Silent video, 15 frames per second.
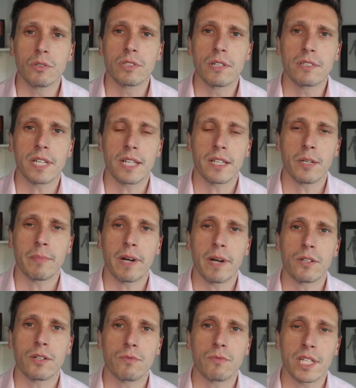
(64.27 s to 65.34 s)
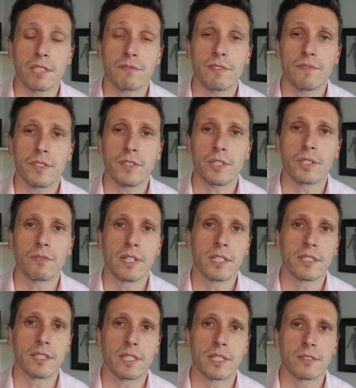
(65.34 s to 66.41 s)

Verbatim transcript: tell you about your risk for future illness.